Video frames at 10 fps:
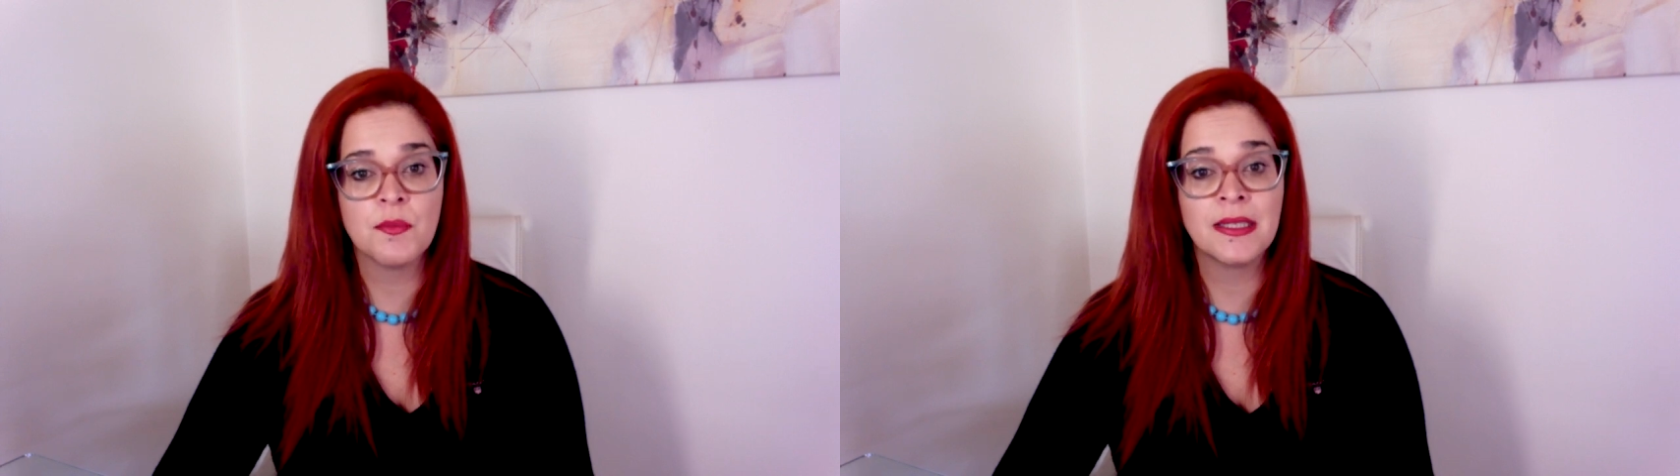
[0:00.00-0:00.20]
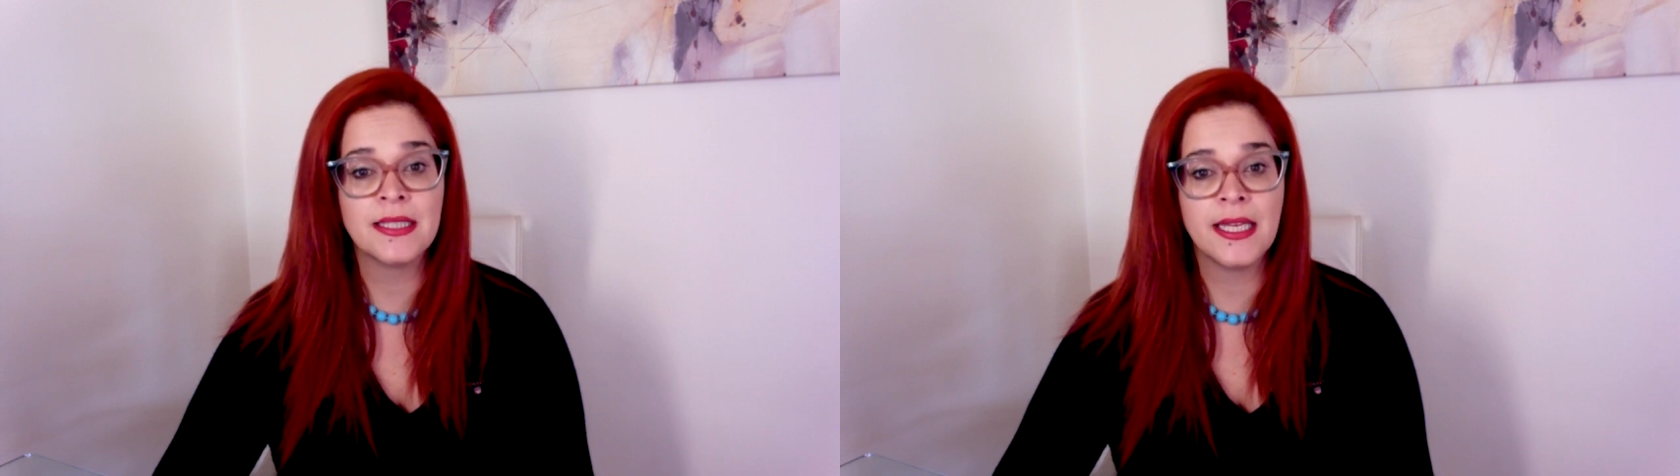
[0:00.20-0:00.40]

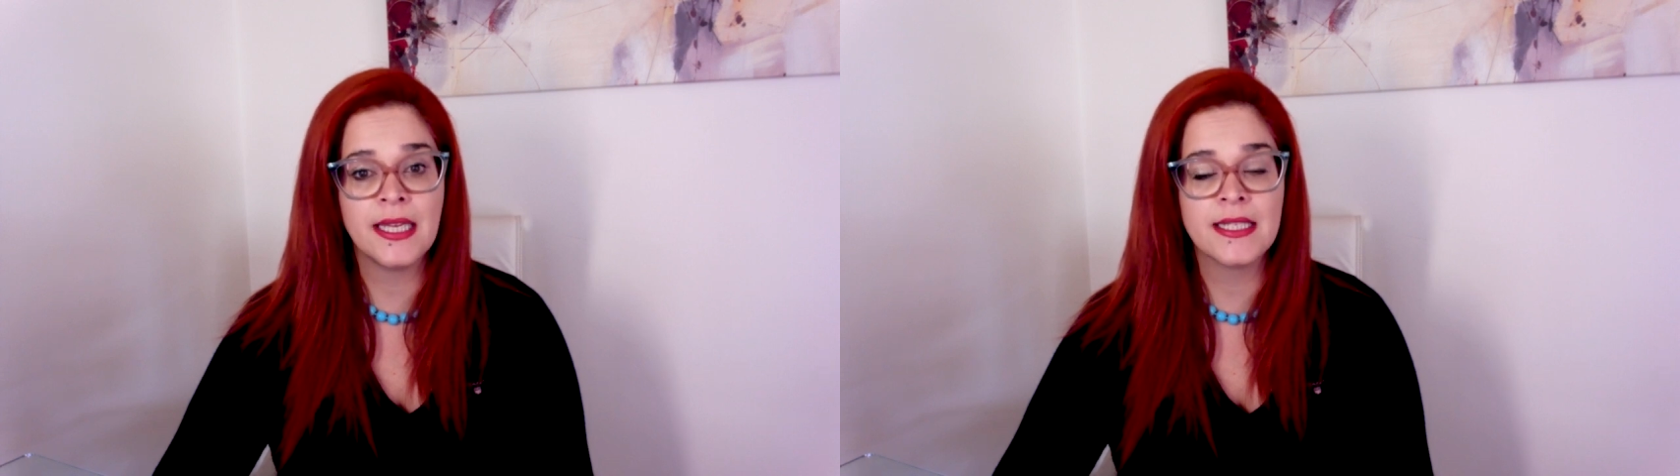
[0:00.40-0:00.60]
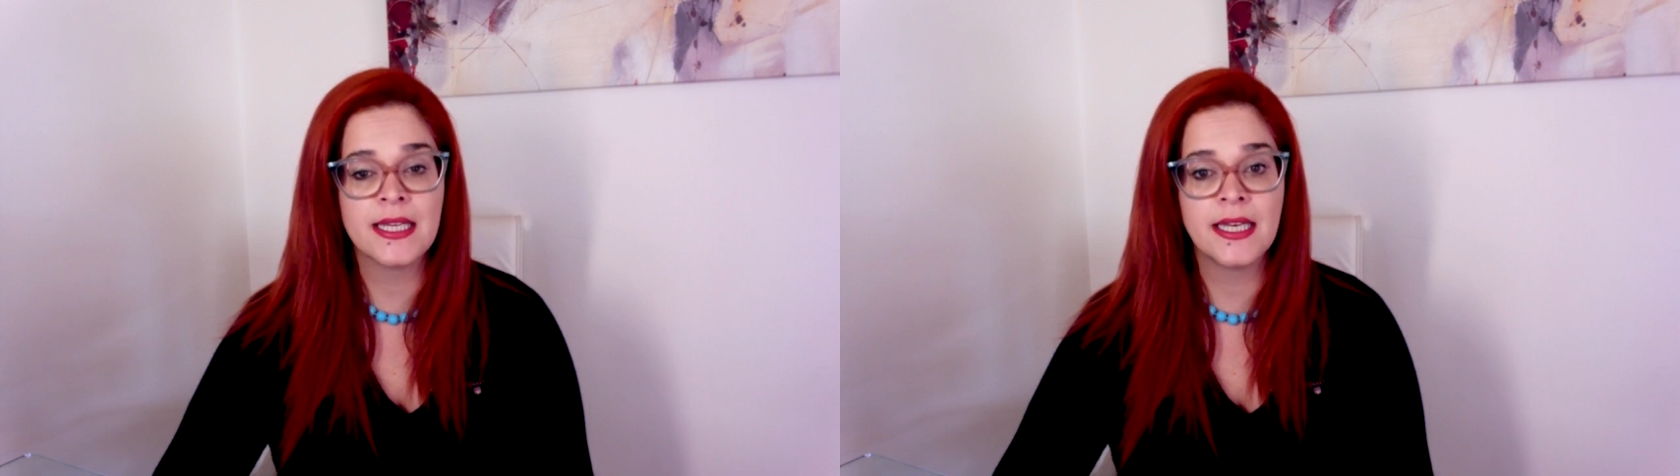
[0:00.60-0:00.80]

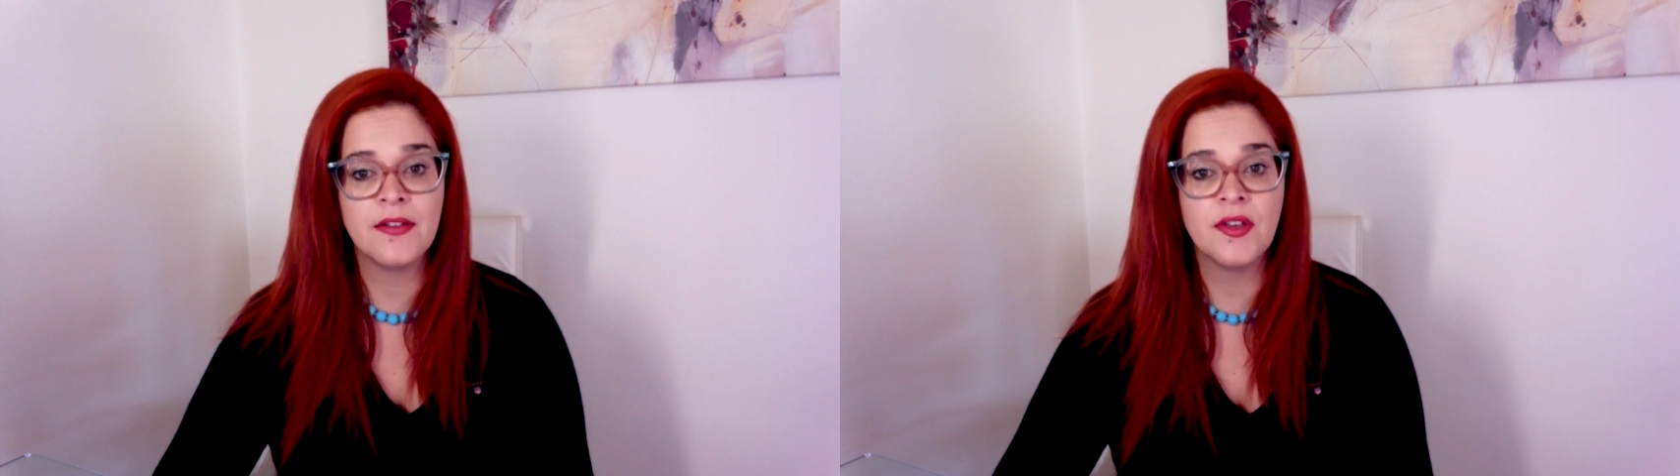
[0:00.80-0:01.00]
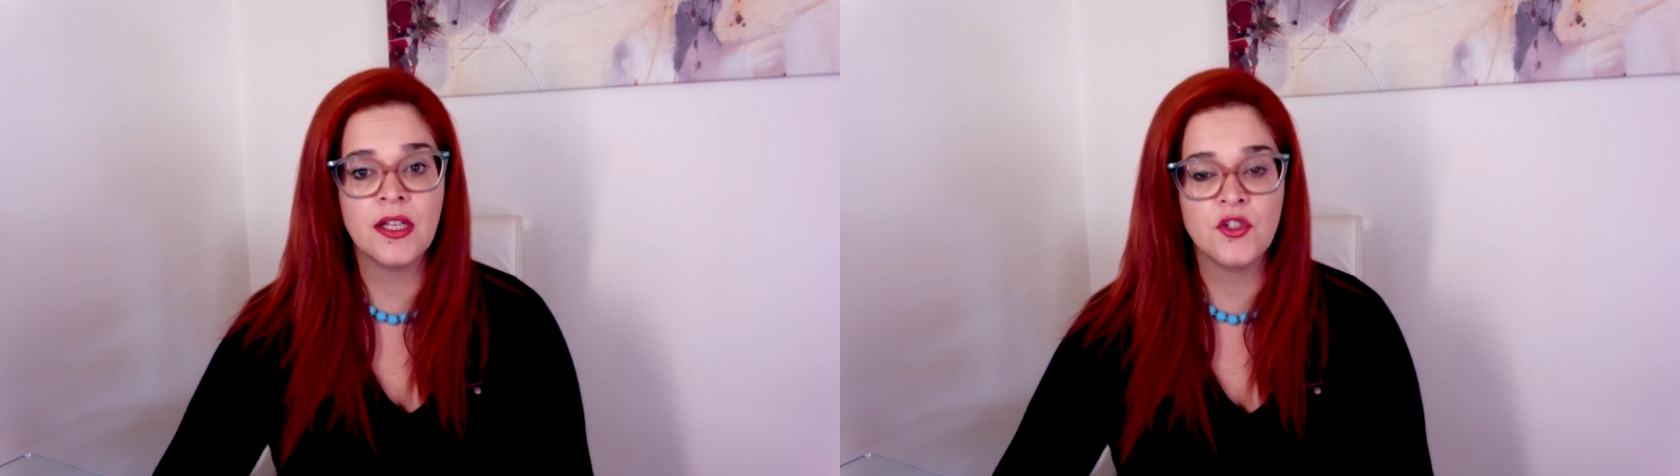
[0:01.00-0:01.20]
mandating
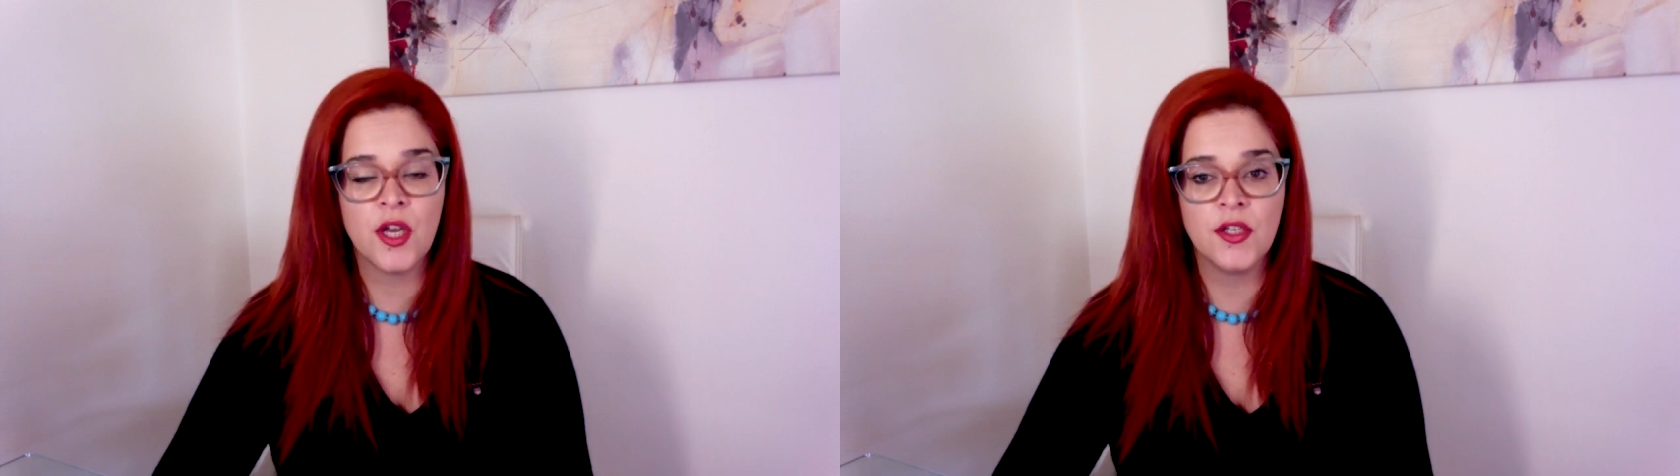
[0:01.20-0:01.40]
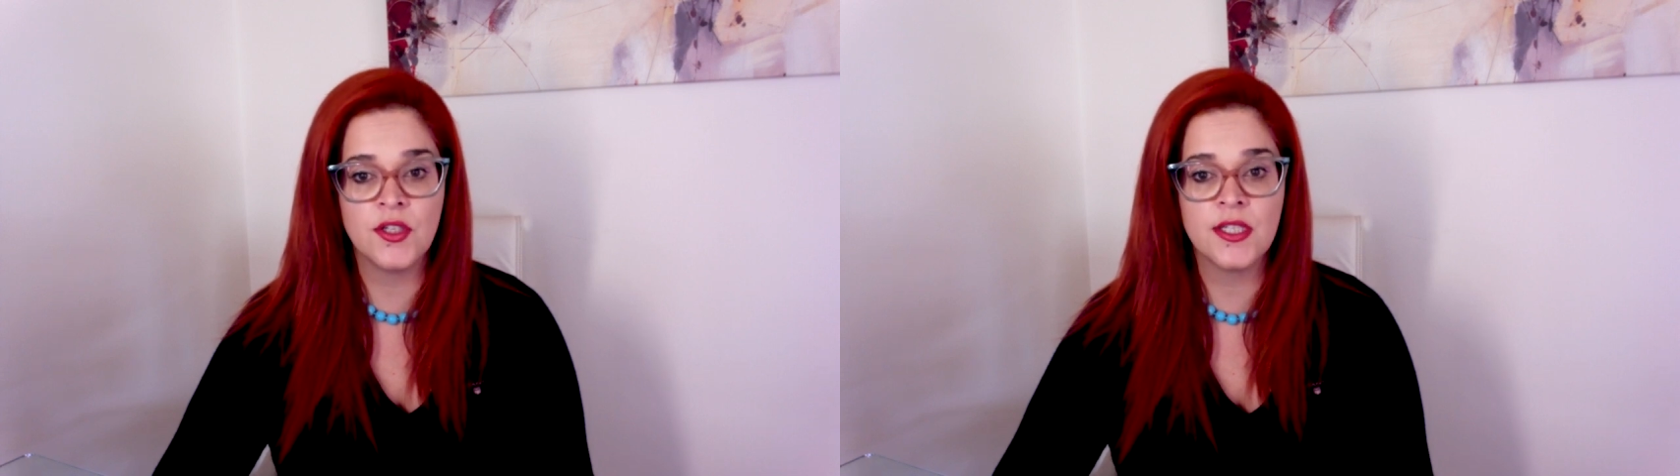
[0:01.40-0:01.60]
significant
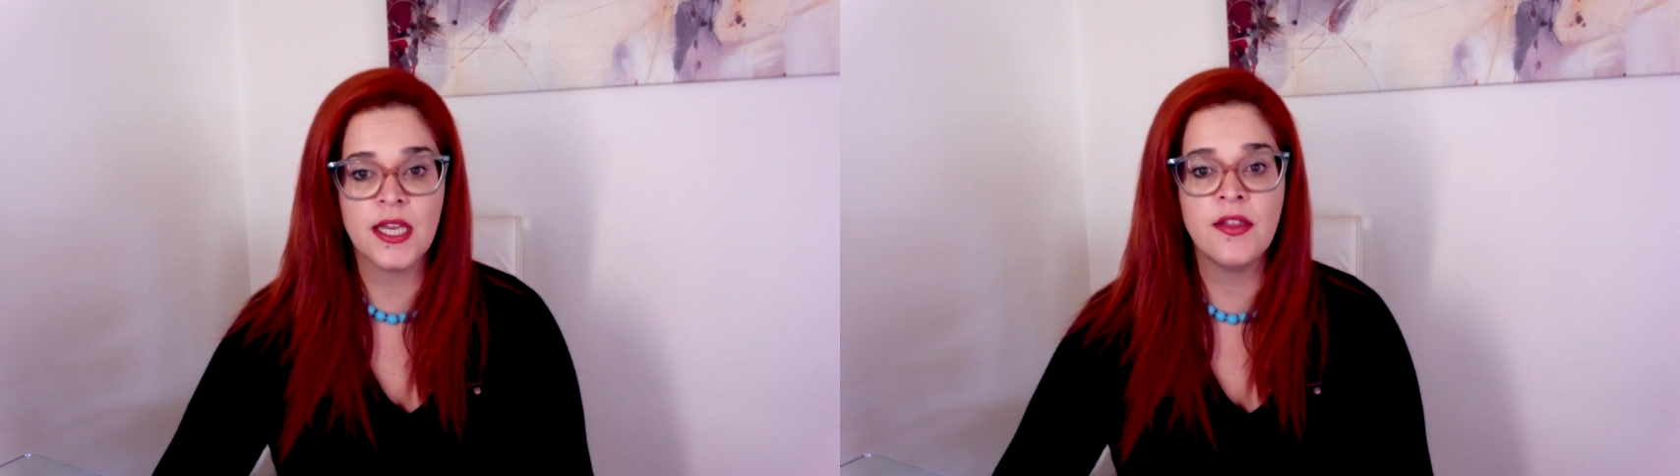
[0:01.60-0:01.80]
changes